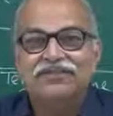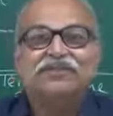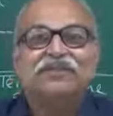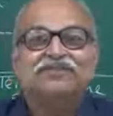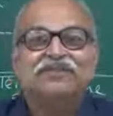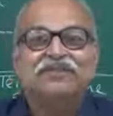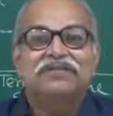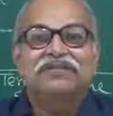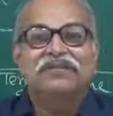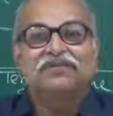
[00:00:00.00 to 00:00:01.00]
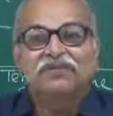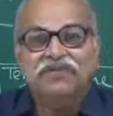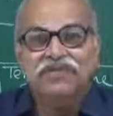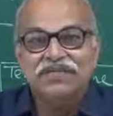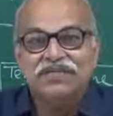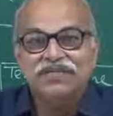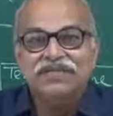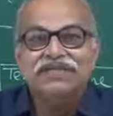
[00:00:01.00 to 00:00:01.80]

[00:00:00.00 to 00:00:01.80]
all our computers,